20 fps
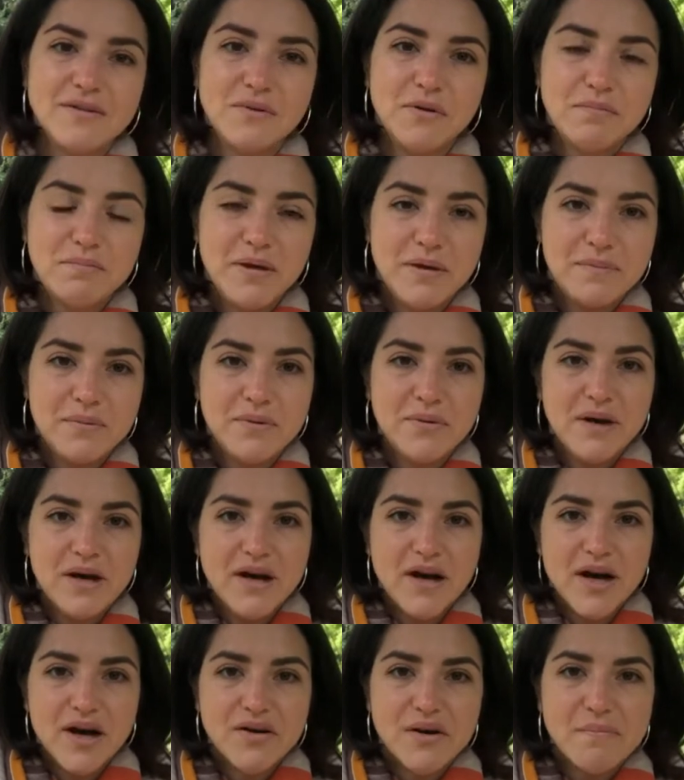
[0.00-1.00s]
what people
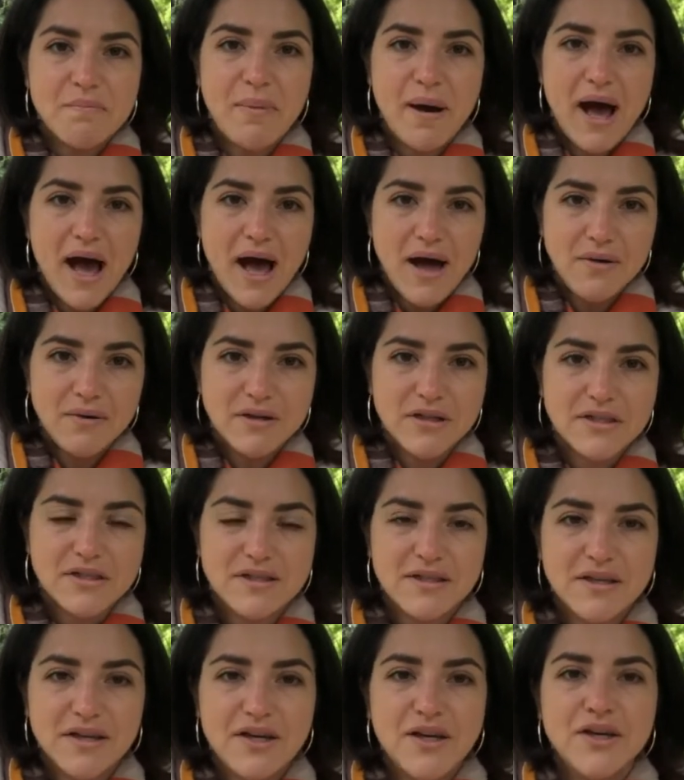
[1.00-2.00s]
are empowered,
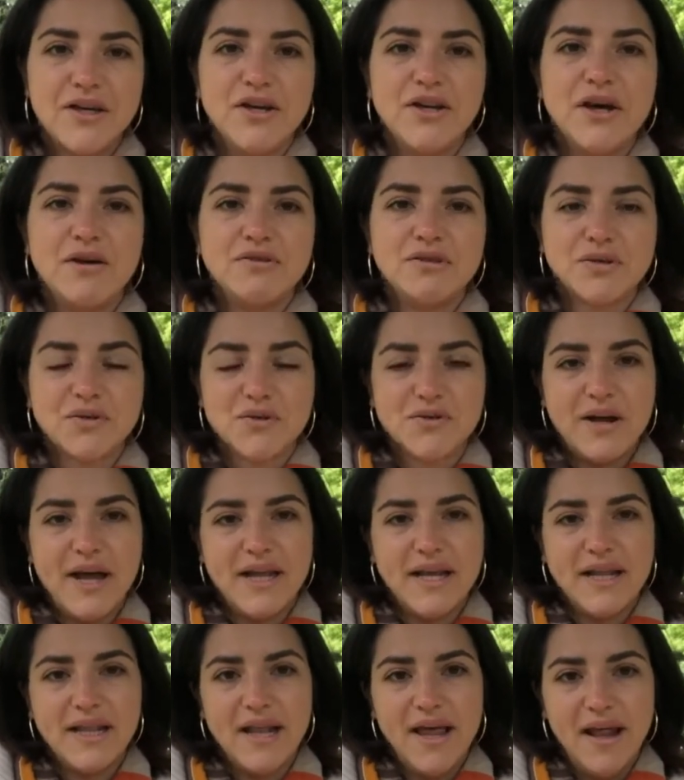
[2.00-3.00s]
to create
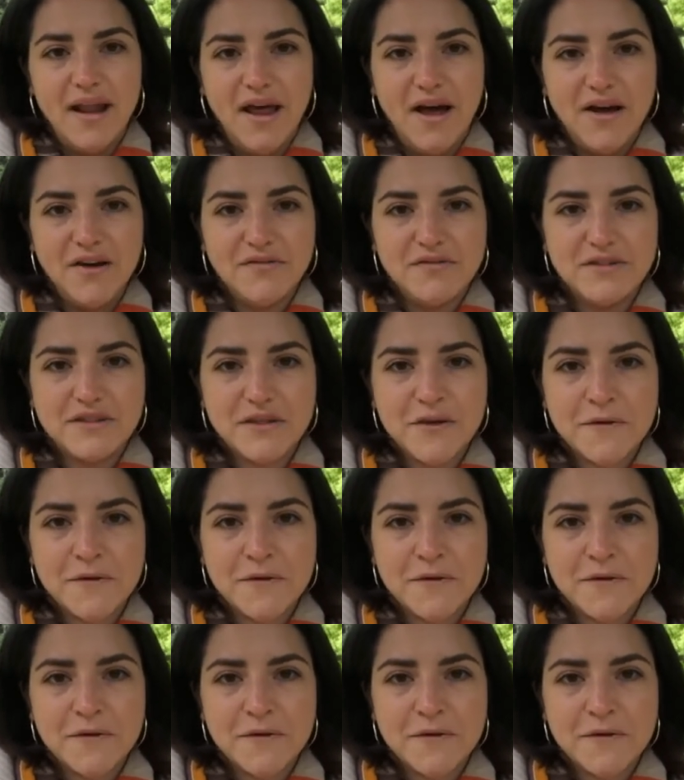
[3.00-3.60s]
in their lives.